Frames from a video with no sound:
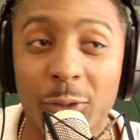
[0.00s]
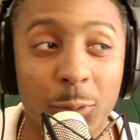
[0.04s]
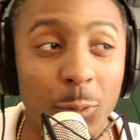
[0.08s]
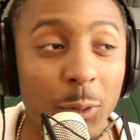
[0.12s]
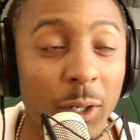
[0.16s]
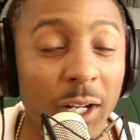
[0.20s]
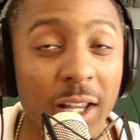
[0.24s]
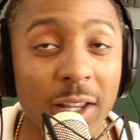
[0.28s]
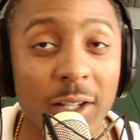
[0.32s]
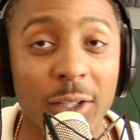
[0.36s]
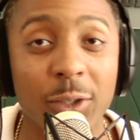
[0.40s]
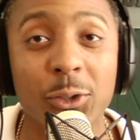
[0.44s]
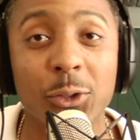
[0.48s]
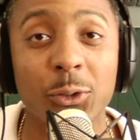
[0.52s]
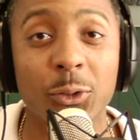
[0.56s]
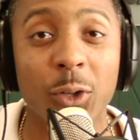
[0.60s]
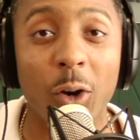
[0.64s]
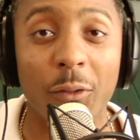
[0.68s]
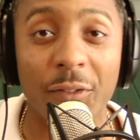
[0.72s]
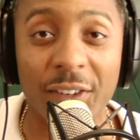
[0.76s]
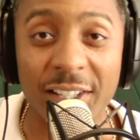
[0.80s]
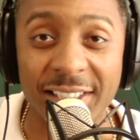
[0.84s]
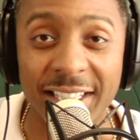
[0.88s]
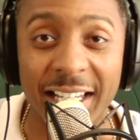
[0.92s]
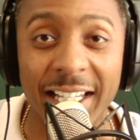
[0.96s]
One of those
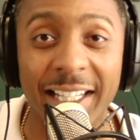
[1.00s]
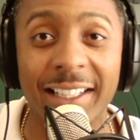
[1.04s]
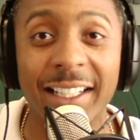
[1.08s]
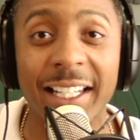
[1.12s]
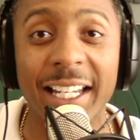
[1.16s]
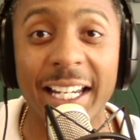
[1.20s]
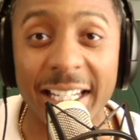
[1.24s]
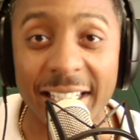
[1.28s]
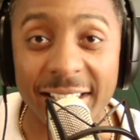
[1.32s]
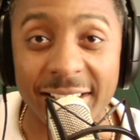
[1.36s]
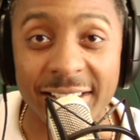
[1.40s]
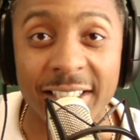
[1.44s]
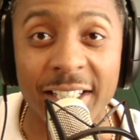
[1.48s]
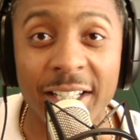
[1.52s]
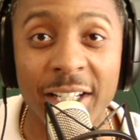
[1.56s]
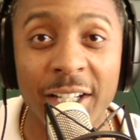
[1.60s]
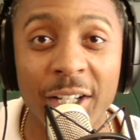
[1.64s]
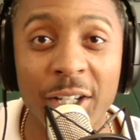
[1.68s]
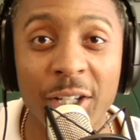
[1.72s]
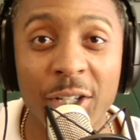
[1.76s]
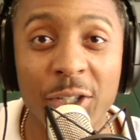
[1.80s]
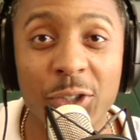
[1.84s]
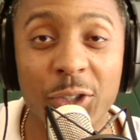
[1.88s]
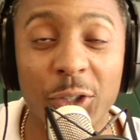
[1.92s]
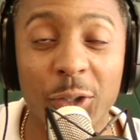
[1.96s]
trophies at least
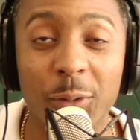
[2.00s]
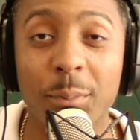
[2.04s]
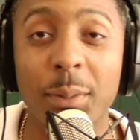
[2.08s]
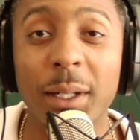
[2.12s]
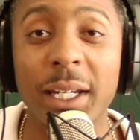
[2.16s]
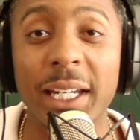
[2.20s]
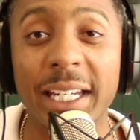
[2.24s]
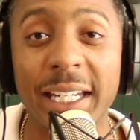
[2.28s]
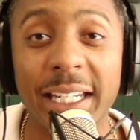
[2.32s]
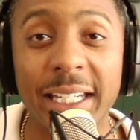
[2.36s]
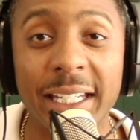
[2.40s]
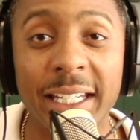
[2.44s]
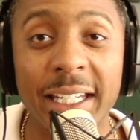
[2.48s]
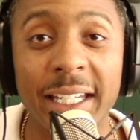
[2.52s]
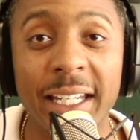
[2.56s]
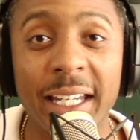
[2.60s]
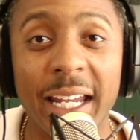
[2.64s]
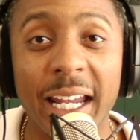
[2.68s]
should be